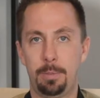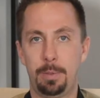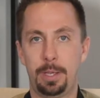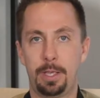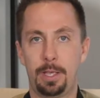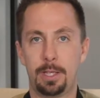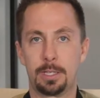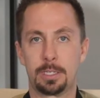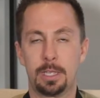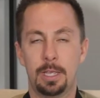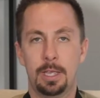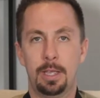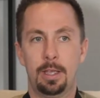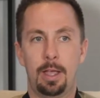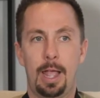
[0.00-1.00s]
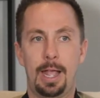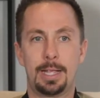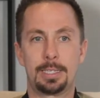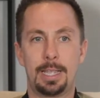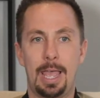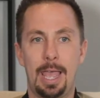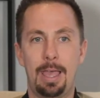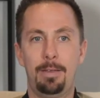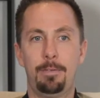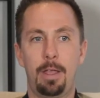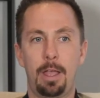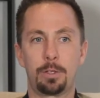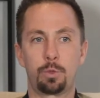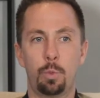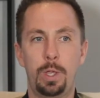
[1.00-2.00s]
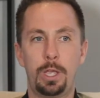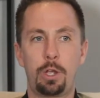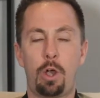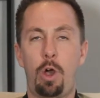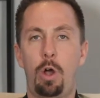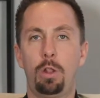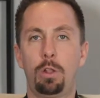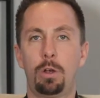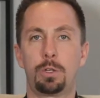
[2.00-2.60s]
because as we call